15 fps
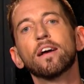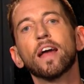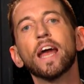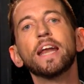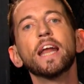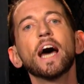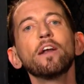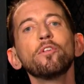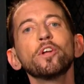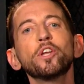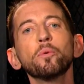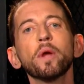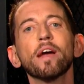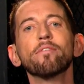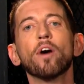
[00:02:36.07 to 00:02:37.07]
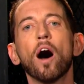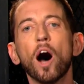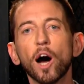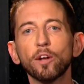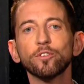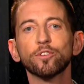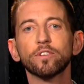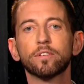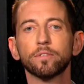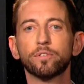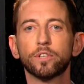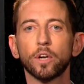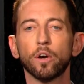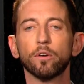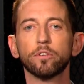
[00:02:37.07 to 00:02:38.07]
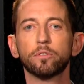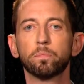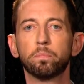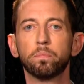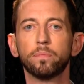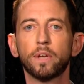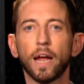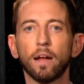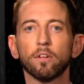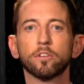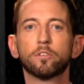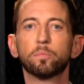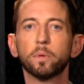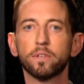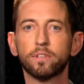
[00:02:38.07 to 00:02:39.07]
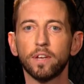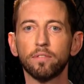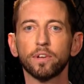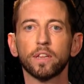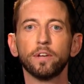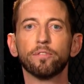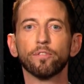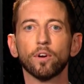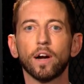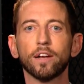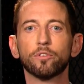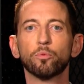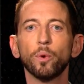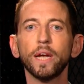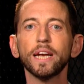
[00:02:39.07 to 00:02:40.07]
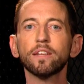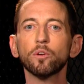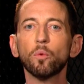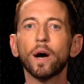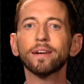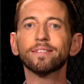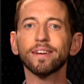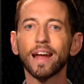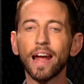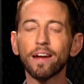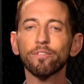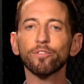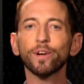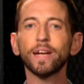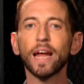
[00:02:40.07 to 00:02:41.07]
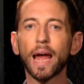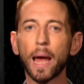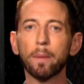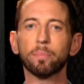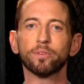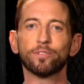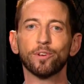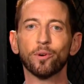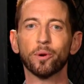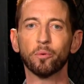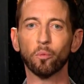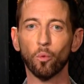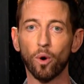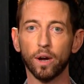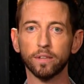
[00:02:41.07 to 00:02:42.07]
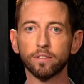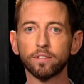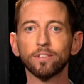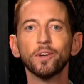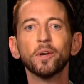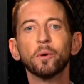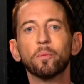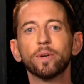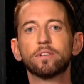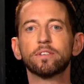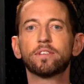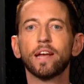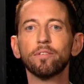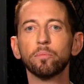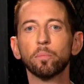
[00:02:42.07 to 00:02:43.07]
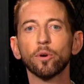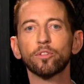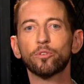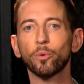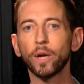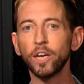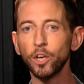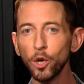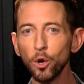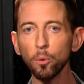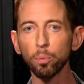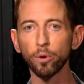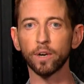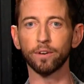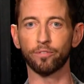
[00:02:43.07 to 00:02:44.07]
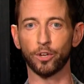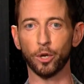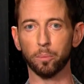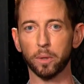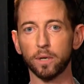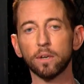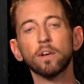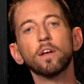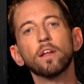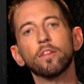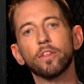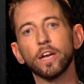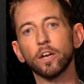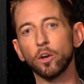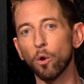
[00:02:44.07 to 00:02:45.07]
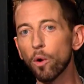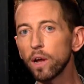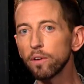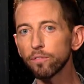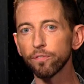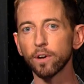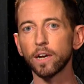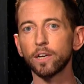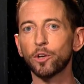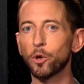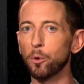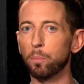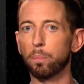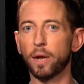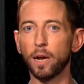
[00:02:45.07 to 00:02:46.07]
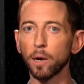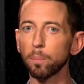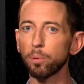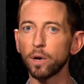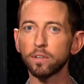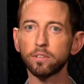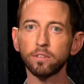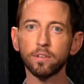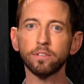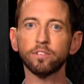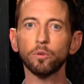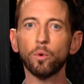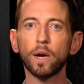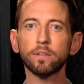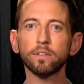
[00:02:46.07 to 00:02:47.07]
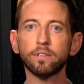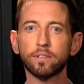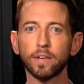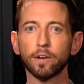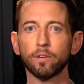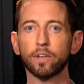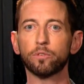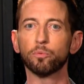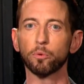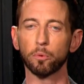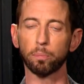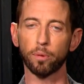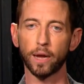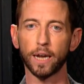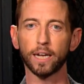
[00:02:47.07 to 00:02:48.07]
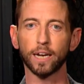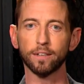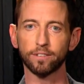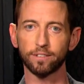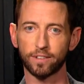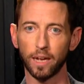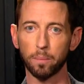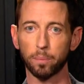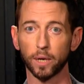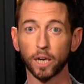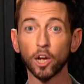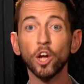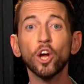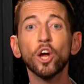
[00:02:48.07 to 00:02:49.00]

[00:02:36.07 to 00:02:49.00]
And not only do we have hundreds of shows tailored specifically for us, we get to watch every episode at once, which has given birth to a new breed of human, the annoying friend who peer pressures us to watch a series we were planning on skipping.